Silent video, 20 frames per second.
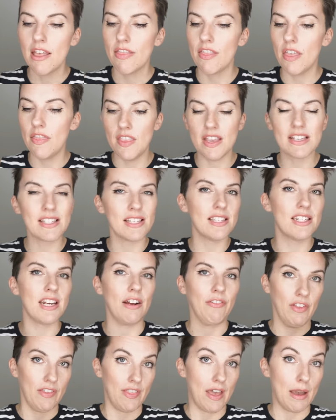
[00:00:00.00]
then this is
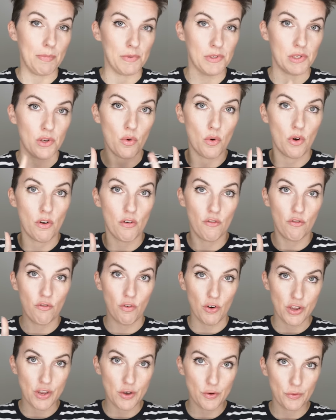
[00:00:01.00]
definitely the episode
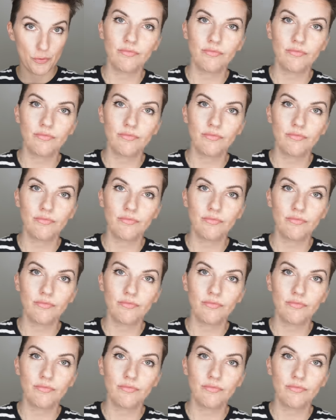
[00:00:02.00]
for you.